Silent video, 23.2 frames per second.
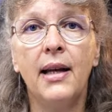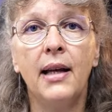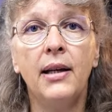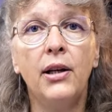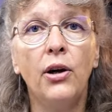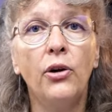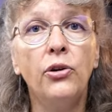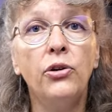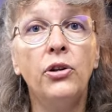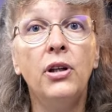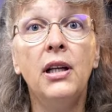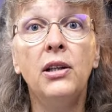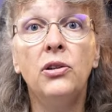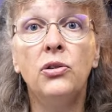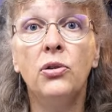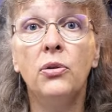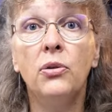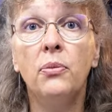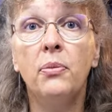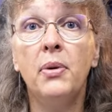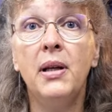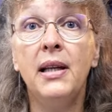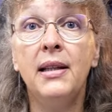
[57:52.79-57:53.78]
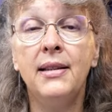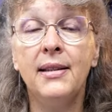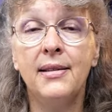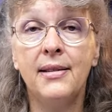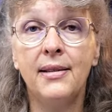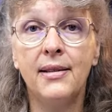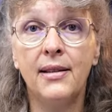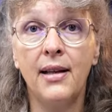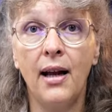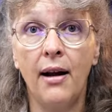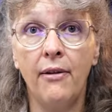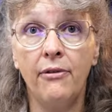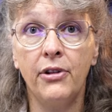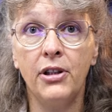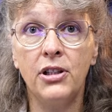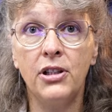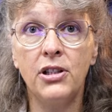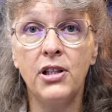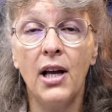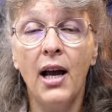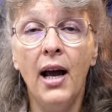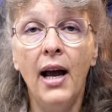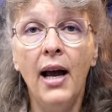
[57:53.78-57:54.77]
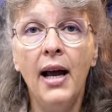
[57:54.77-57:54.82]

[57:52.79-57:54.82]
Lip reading: They don't need to be discovered.